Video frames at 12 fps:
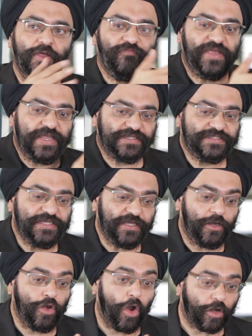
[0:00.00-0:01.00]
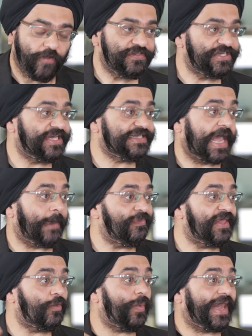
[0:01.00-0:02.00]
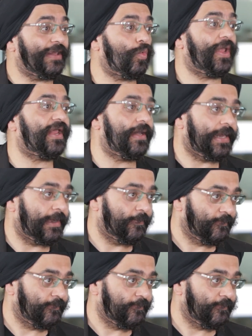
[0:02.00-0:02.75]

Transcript: we see a lot of change happening very quickly.